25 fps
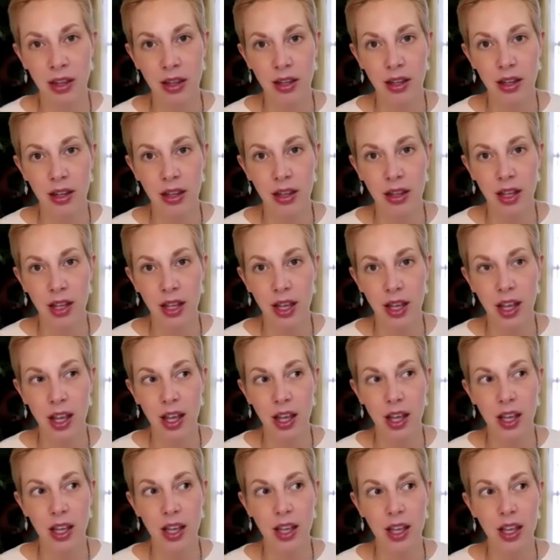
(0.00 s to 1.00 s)

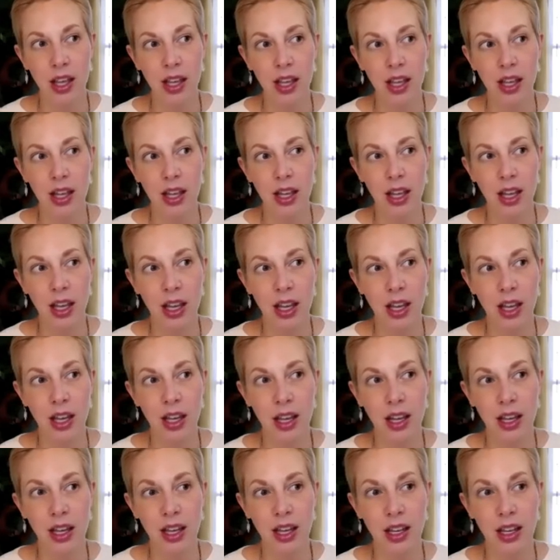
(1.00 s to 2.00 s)

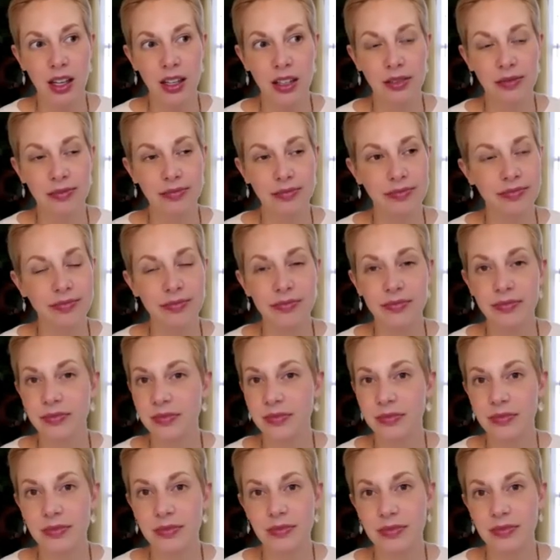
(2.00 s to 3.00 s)

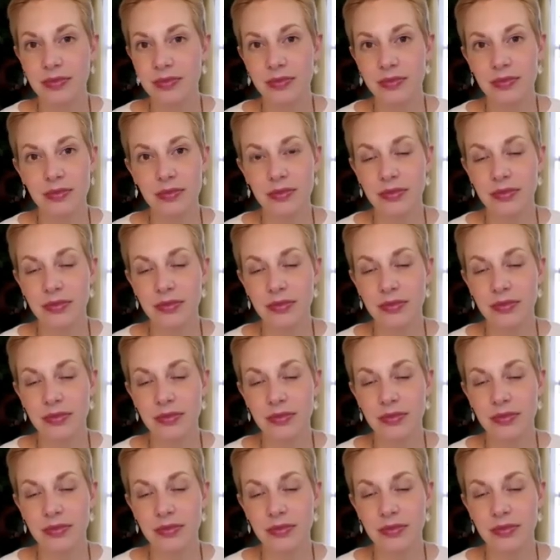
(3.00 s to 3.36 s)
[no speech]